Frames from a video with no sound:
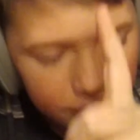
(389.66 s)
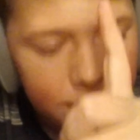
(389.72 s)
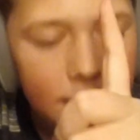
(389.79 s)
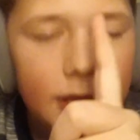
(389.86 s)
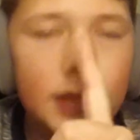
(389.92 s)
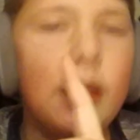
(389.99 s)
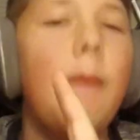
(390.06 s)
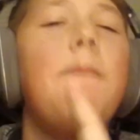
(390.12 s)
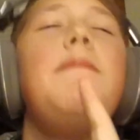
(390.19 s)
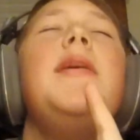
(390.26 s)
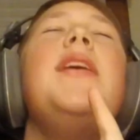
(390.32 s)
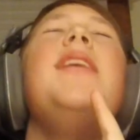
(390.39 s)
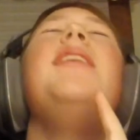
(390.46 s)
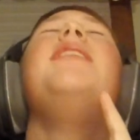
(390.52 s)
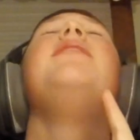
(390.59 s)
one thing that
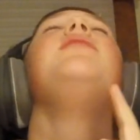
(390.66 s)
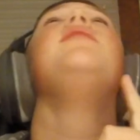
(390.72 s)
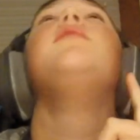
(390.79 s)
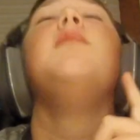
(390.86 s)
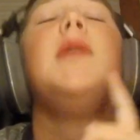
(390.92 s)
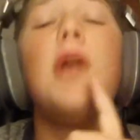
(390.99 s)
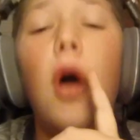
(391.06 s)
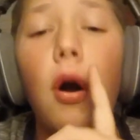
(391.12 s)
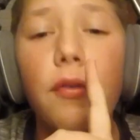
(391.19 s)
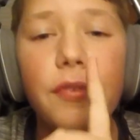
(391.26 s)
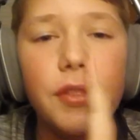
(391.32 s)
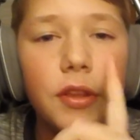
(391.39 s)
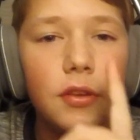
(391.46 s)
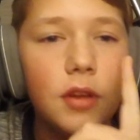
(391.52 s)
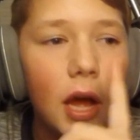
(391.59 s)
pisses me
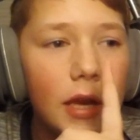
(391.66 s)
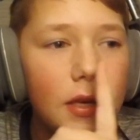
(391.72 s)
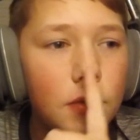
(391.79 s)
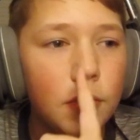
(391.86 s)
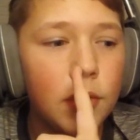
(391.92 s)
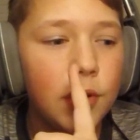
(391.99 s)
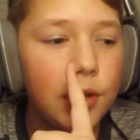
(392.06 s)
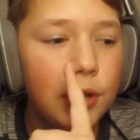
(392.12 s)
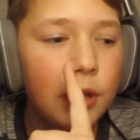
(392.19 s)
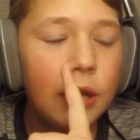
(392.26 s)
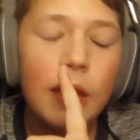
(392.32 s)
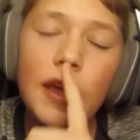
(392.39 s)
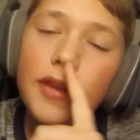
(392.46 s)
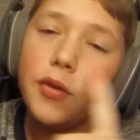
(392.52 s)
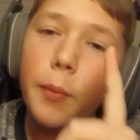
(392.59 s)
off in this COD community
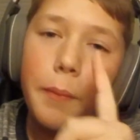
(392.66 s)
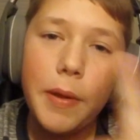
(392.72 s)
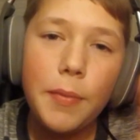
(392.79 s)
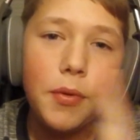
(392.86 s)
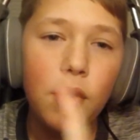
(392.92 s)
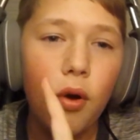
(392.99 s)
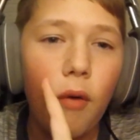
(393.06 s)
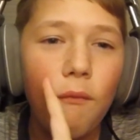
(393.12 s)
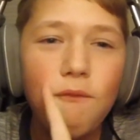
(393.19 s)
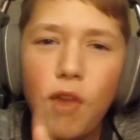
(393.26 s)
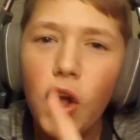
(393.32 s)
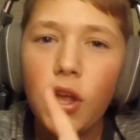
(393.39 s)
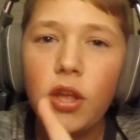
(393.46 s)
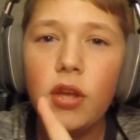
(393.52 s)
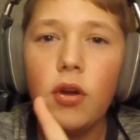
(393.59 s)
is when people don't
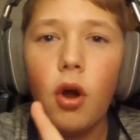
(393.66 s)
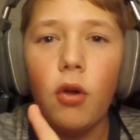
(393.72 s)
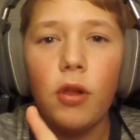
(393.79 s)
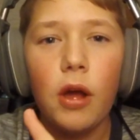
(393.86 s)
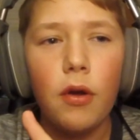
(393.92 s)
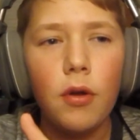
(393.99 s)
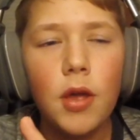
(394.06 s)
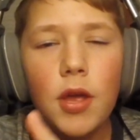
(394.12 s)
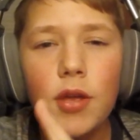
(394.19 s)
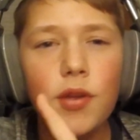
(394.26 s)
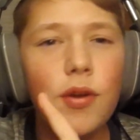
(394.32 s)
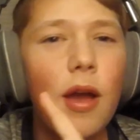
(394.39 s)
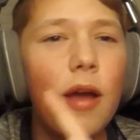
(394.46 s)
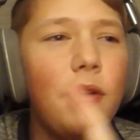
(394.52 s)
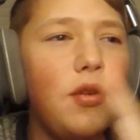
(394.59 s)
fucking call out.
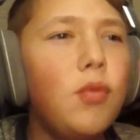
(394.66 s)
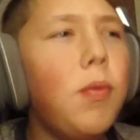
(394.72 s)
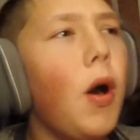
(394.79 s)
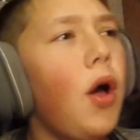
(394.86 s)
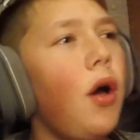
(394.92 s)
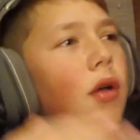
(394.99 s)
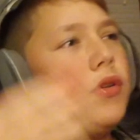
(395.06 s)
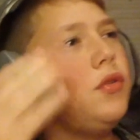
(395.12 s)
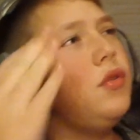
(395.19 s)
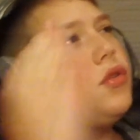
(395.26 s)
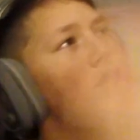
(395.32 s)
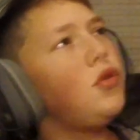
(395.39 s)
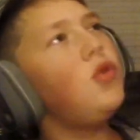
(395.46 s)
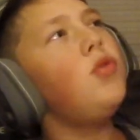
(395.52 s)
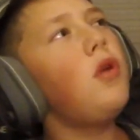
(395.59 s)
You ha- you bought a
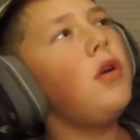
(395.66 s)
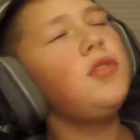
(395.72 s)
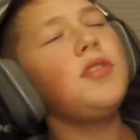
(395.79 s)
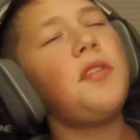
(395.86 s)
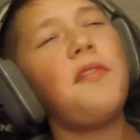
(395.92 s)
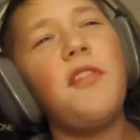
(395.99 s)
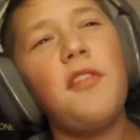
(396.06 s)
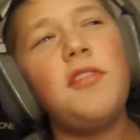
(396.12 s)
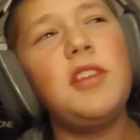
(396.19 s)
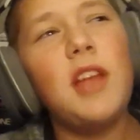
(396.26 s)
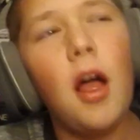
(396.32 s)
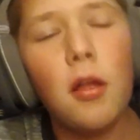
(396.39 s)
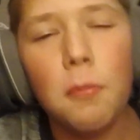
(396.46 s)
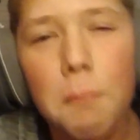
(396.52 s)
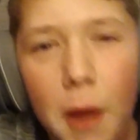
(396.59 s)
two hundred and fifty
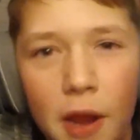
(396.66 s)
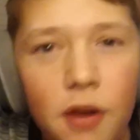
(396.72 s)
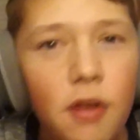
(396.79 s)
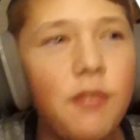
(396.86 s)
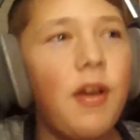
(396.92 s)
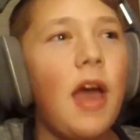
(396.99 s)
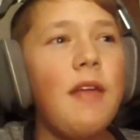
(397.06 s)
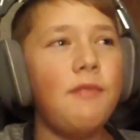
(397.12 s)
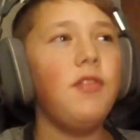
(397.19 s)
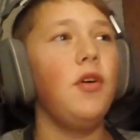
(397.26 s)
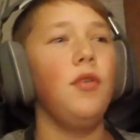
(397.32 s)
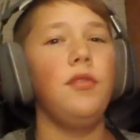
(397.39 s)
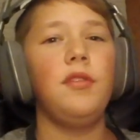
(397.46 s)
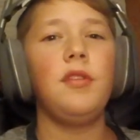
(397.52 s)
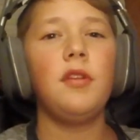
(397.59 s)
dollar pair of
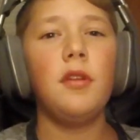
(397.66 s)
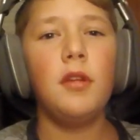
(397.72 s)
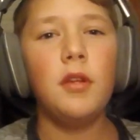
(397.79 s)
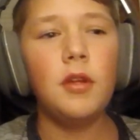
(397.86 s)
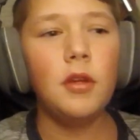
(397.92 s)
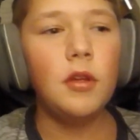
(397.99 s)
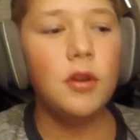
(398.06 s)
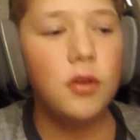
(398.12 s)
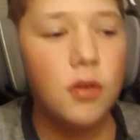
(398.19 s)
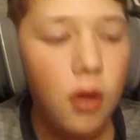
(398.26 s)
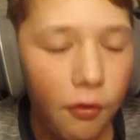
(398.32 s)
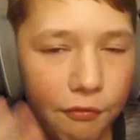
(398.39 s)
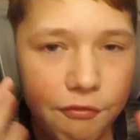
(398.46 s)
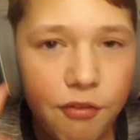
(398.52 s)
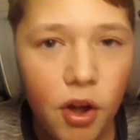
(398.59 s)
headphones
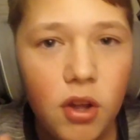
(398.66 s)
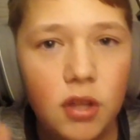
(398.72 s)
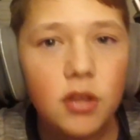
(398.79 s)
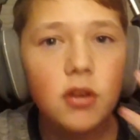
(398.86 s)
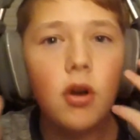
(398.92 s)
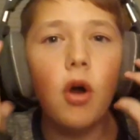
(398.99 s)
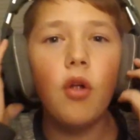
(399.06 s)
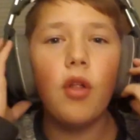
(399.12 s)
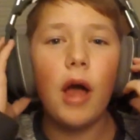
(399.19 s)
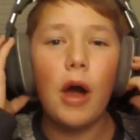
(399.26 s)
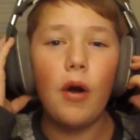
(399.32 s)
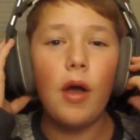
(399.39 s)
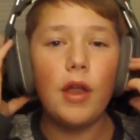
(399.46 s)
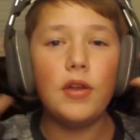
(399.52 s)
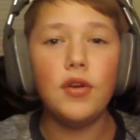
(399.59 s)
to fucking call
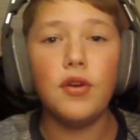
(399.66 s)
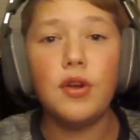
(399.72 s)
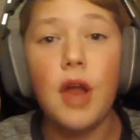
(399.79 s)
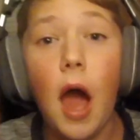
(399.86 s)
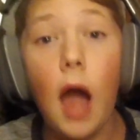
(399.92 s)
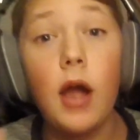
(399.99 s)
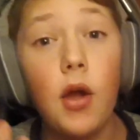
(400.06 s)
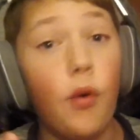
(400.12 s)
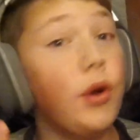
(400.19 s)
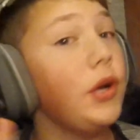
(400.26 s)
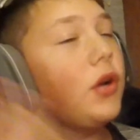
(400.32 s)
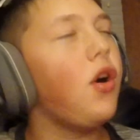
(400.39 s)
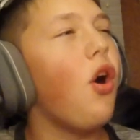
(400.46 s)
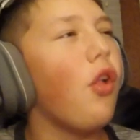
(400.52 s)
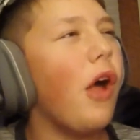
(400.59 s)
out and you're not going
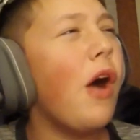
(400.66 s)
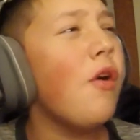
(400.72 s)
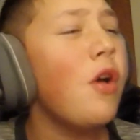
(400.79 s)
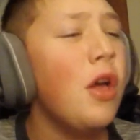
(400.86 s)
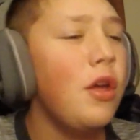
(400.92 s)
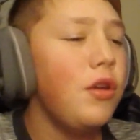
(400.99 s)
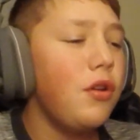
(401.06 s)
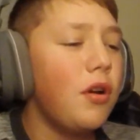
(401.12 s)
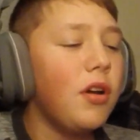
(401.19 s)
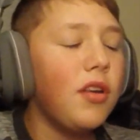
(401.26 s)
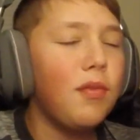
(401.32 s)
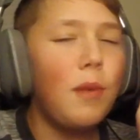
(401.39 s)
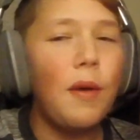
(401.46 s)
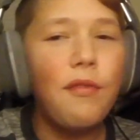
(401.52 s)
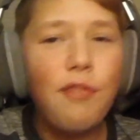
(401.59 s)
to call out. You could
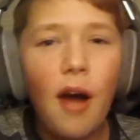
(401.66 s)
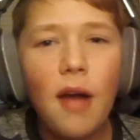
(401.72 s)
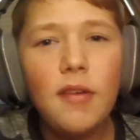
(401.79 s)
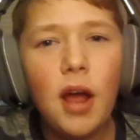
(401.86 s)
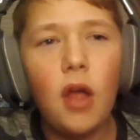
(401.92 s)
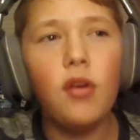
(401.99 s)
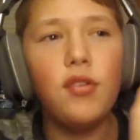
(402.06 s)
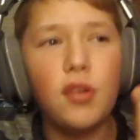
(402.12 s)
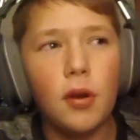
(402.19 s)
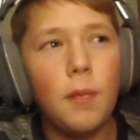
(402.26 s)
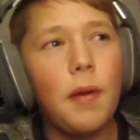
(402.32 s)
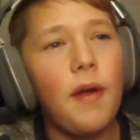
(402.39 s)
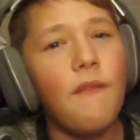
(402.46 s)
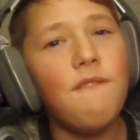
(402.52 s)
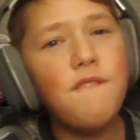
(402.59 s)
have spent $5 on a
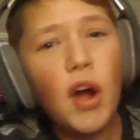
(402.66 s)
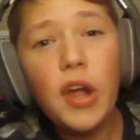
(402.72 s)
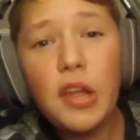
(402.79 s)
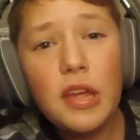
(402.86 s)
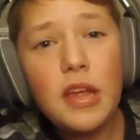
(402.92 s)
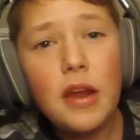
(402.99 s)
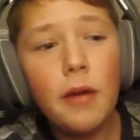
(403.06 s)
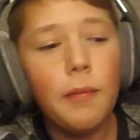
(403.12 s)
pair of fucking